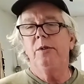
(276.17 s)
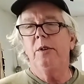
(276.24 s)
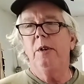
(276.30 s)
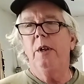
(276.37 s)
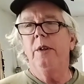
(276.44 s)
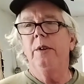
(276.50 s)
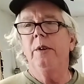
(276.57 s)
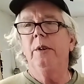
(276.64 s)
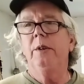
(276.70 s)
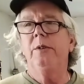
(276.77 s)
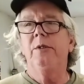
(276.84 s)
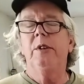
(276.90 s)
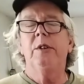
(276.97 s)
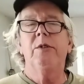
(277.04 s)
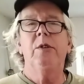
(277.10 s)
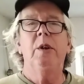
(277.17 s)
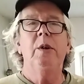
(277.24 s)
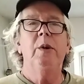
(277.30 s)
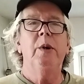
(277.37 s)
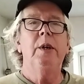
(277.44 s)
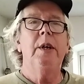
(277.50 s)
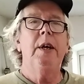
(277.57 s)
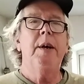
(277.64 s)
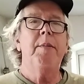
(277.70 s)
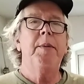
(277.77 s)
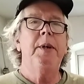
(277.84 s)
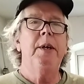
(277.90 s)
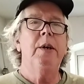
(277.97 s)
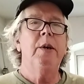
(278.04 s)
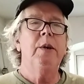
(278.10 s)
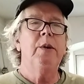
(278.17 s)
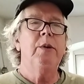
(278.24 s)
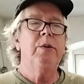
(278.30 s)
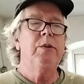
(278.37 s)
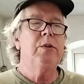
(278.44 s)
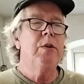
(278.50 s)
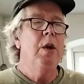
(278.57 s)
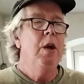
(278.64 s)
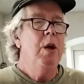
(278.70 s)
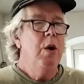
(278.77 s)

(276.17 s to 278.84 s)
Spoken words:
another 600 habaneros.